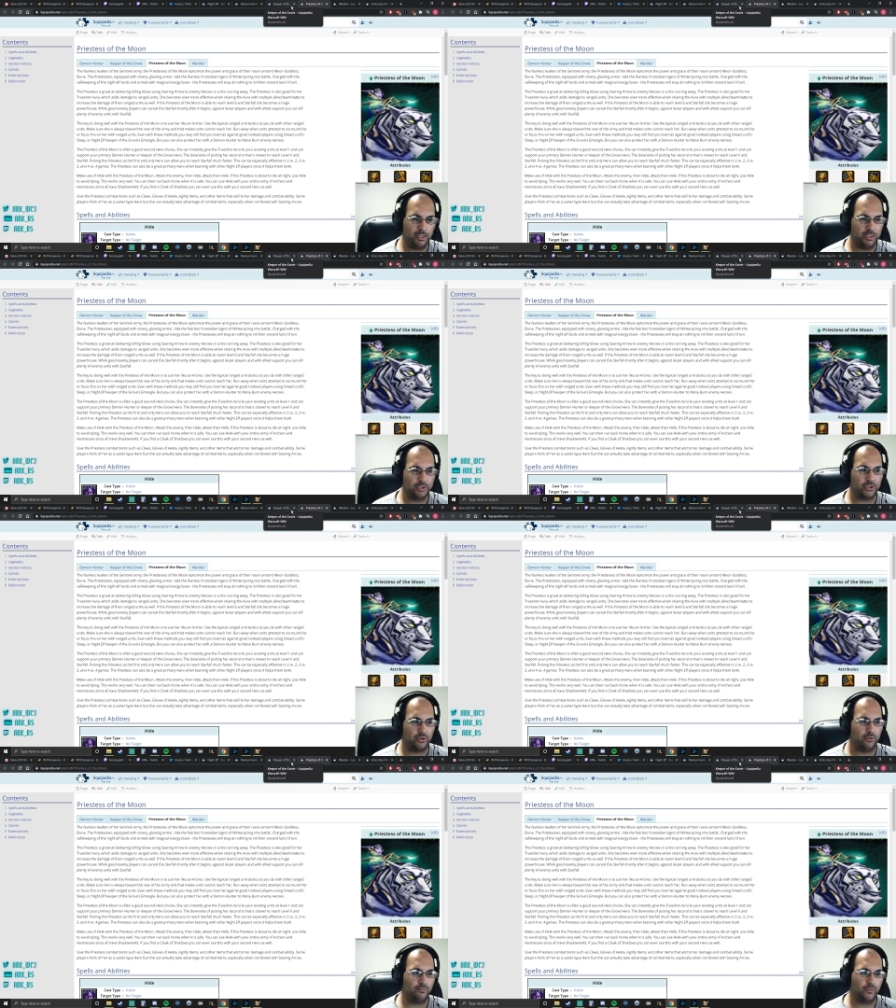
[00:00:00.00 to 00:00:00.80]

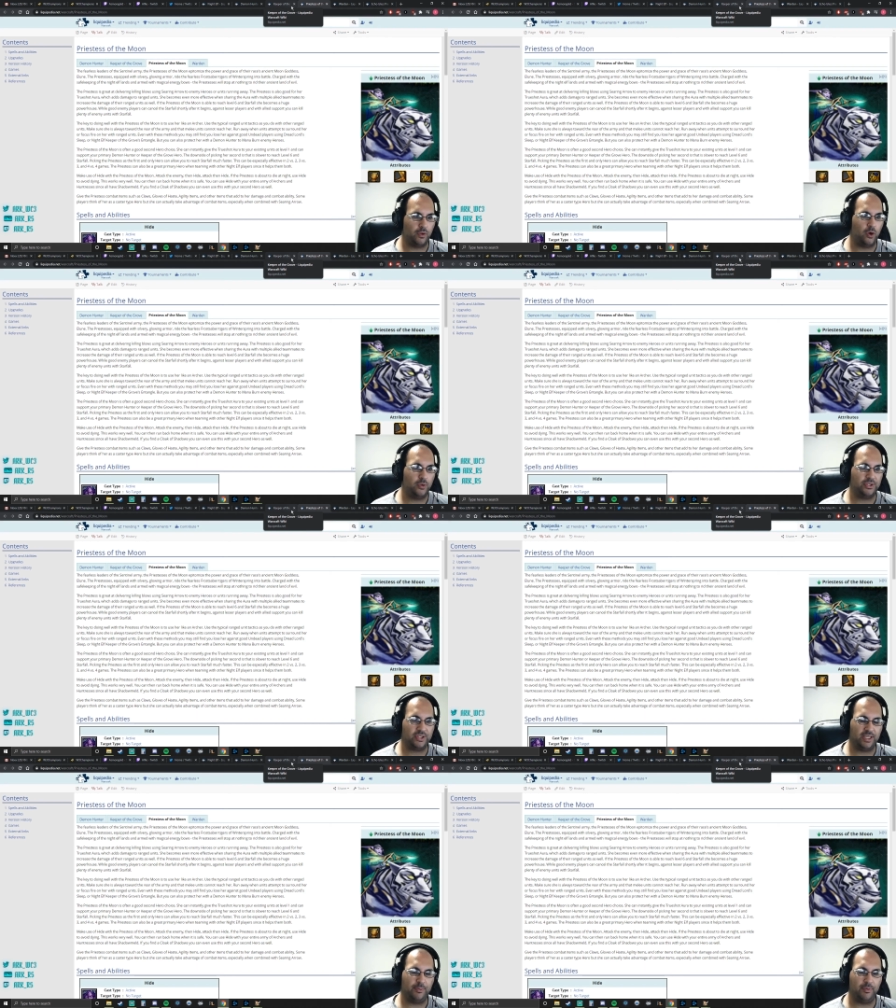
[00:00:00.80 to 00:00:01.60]
So always
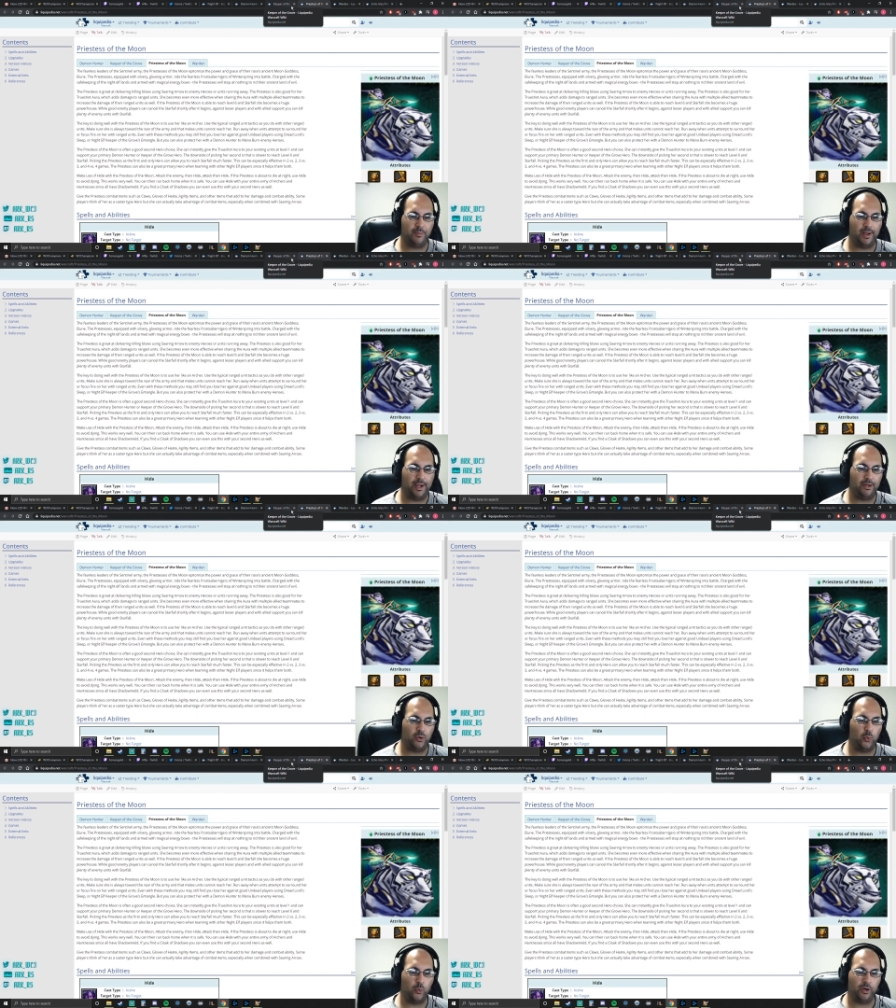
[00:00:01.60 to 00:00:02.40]
just keep in mind
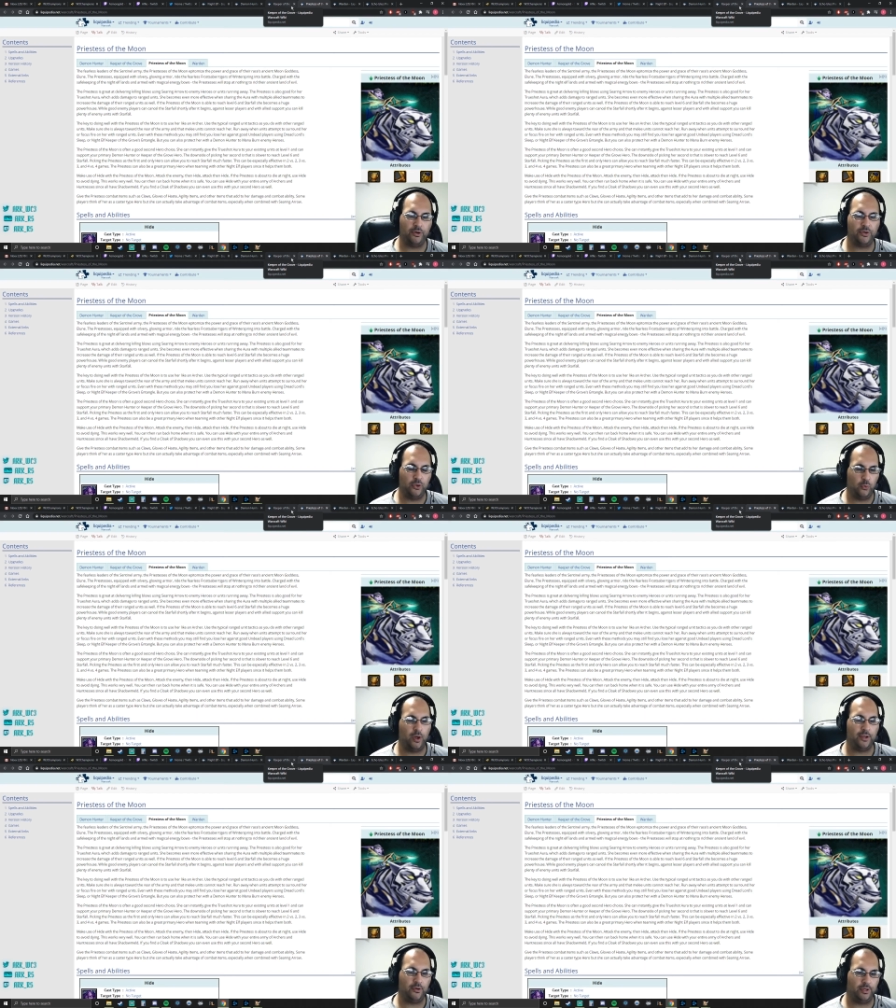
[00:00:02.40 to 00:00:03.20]
where do you
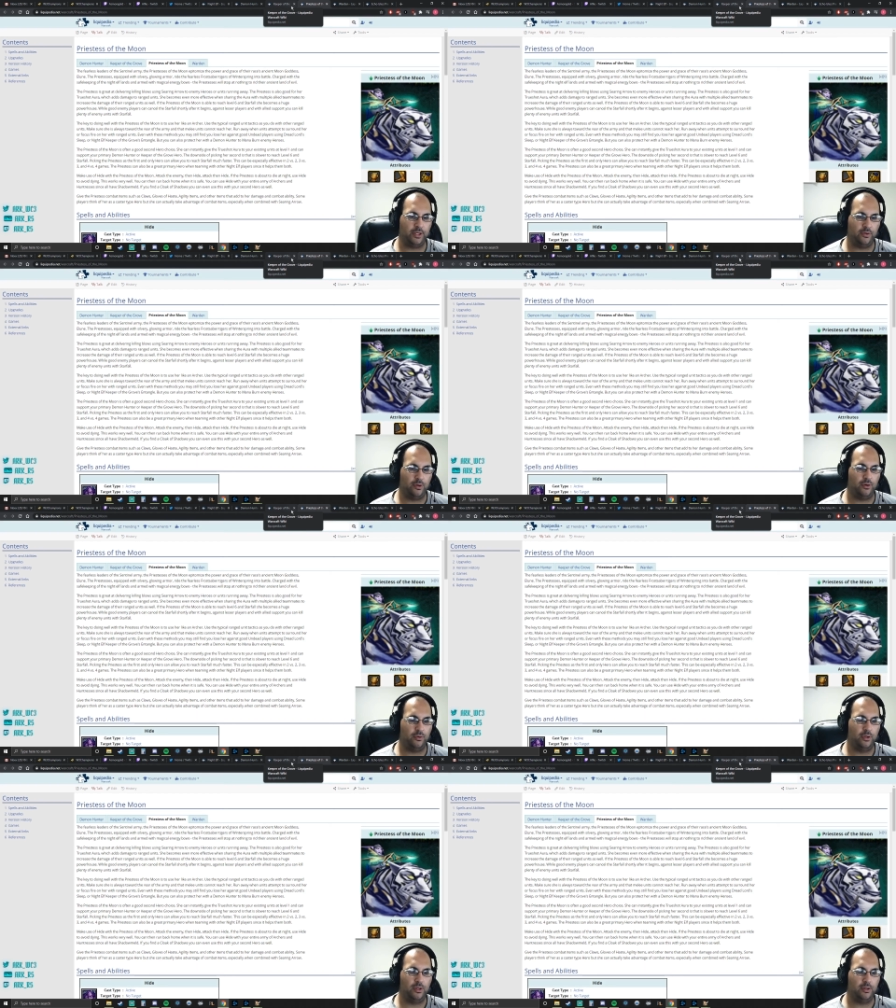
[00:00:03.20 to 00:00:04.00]
want your
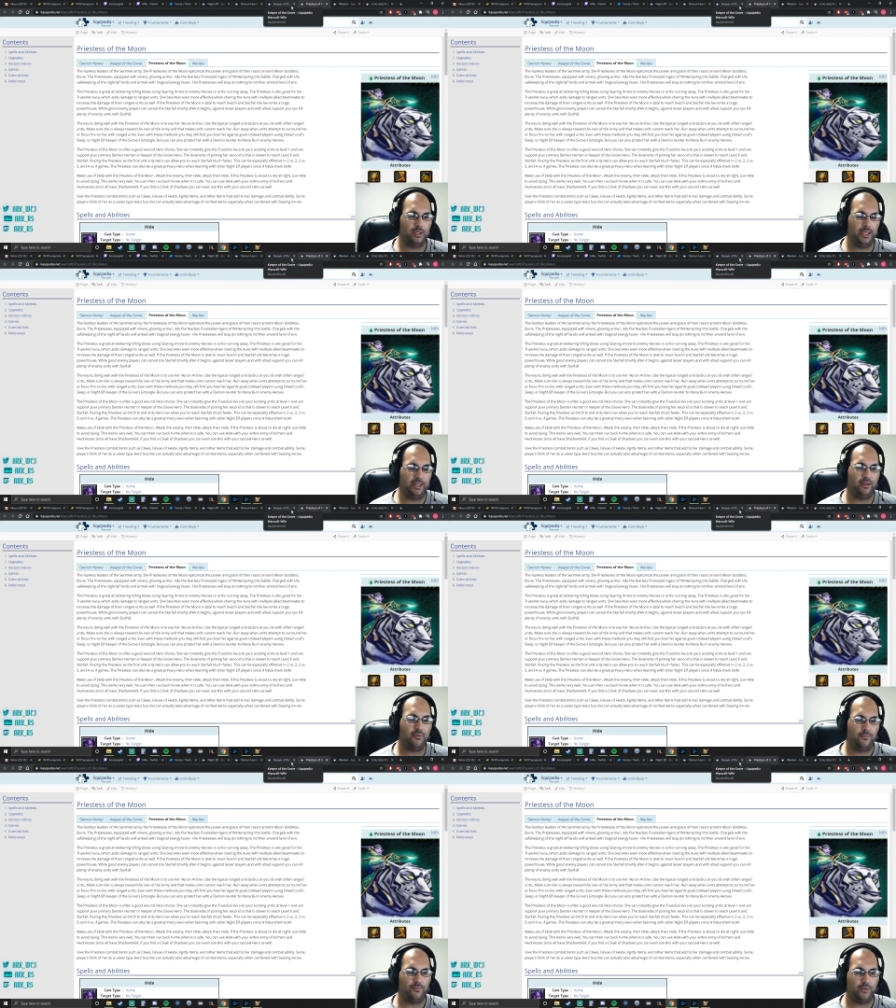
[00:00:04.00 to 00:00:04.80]
hero in the
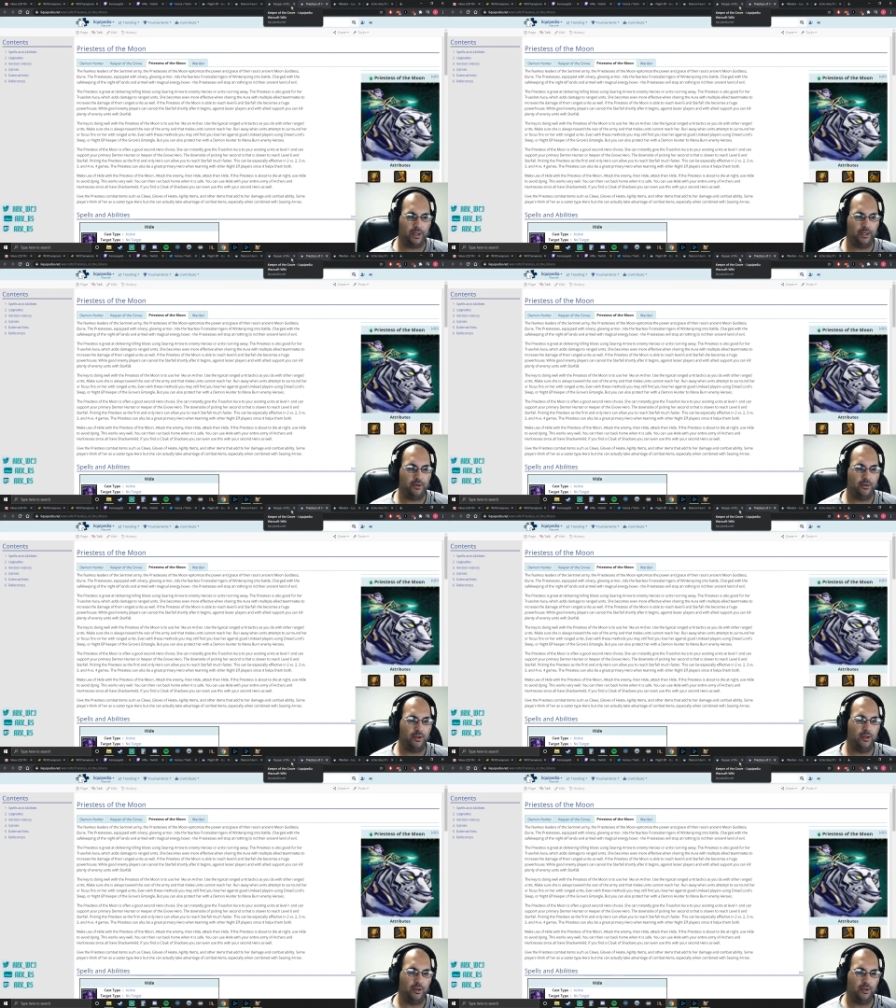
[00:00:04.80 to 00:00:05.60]
fight
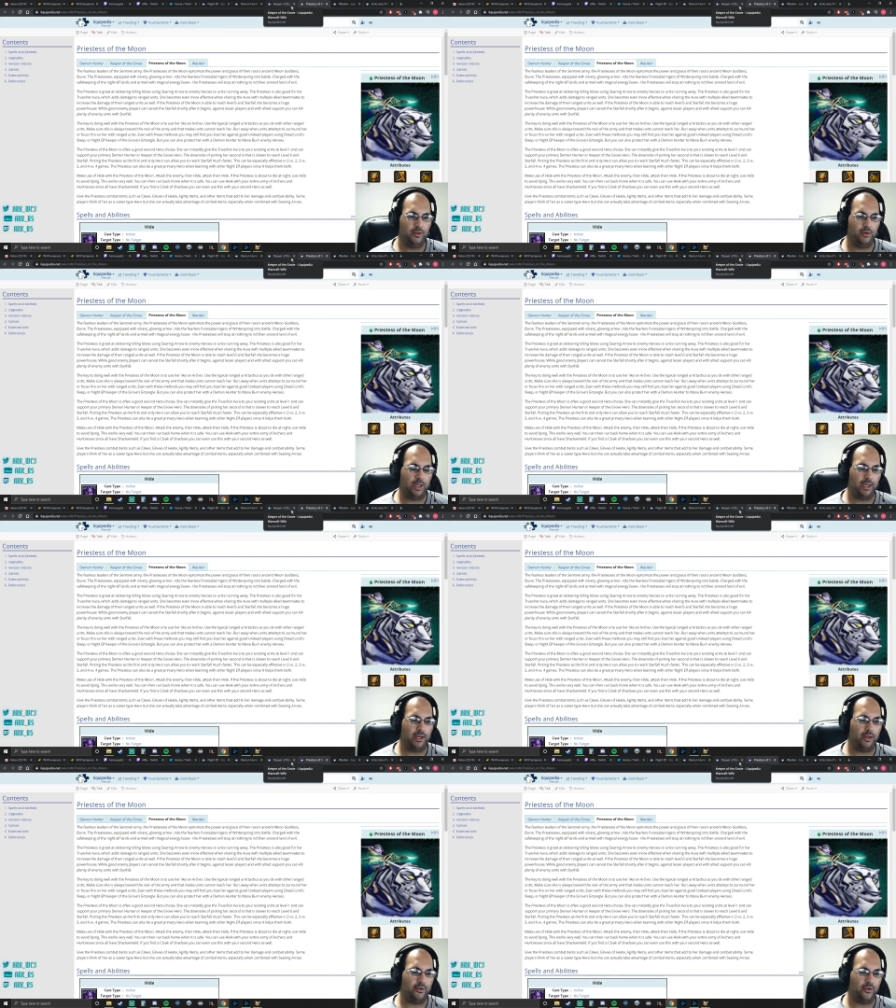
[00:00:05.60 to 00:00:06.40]

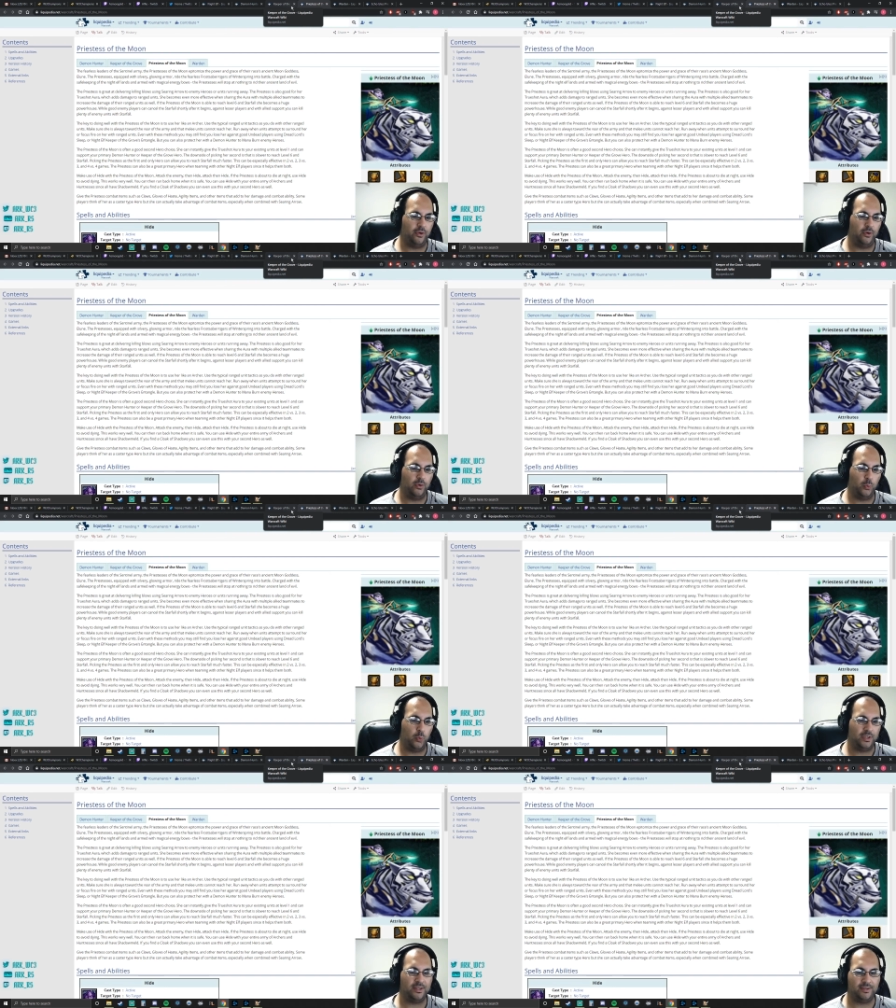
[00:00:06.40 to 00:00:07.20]
and
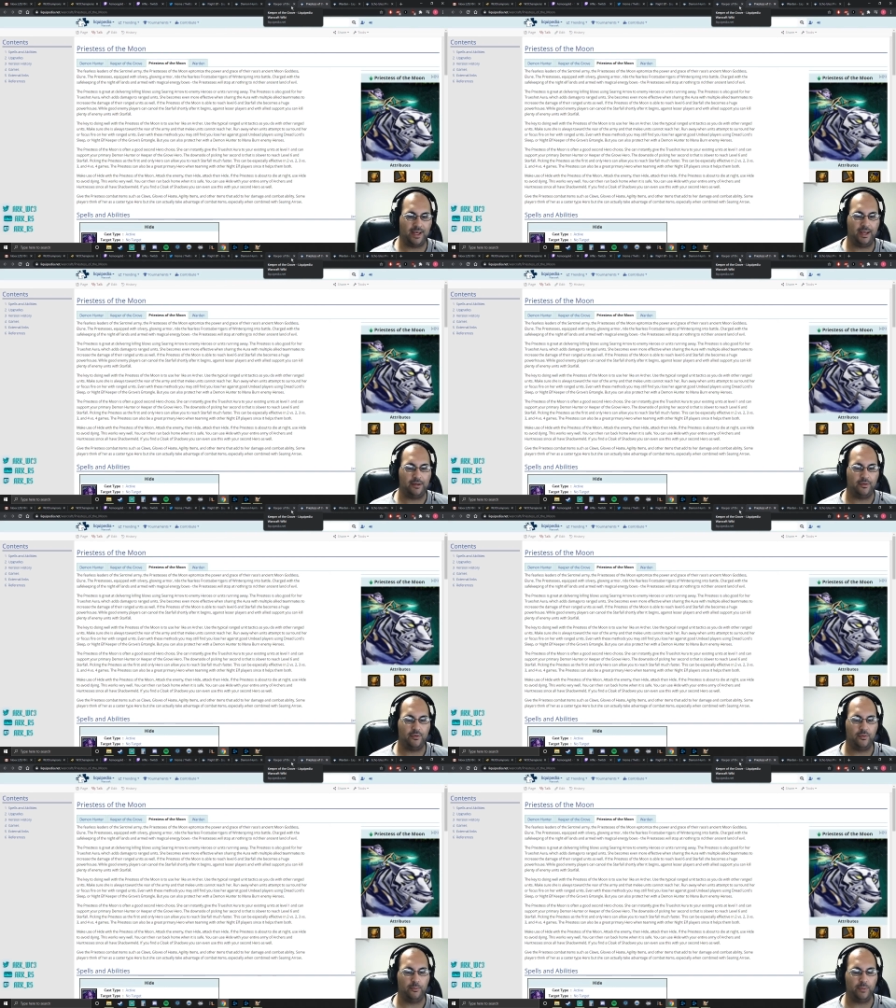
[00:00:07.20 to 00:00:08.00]
what does that
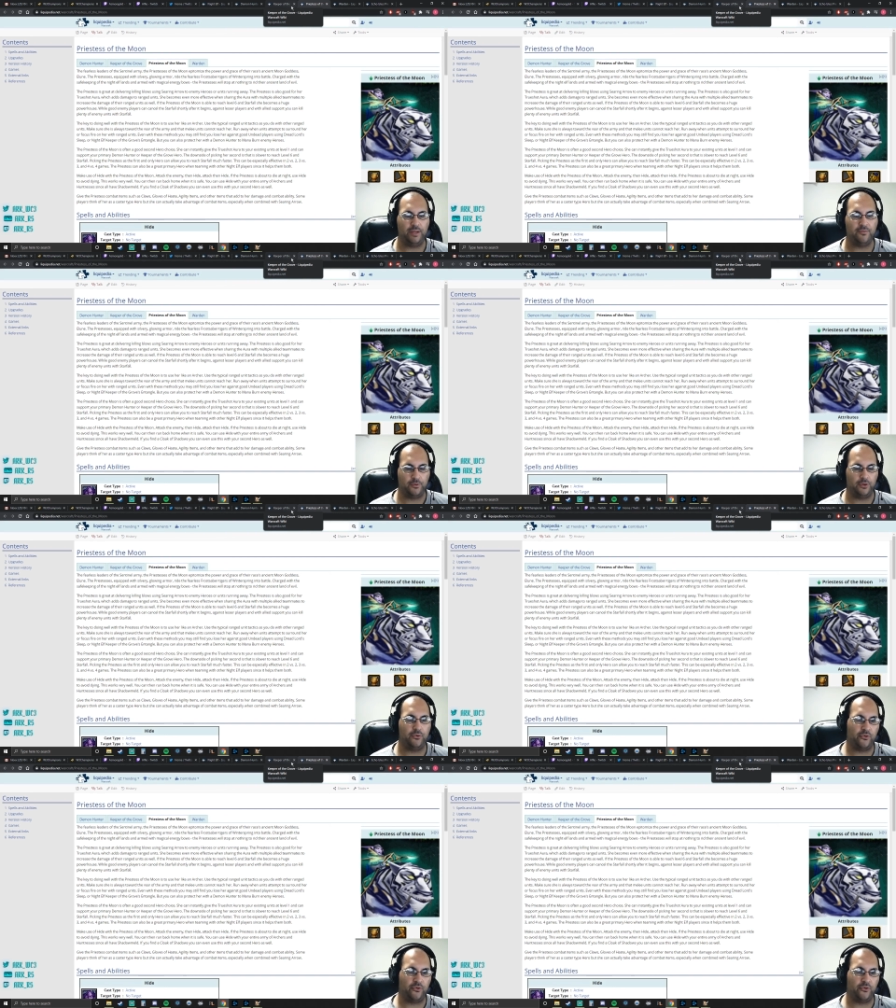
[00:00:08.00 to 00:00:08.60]
mean for you?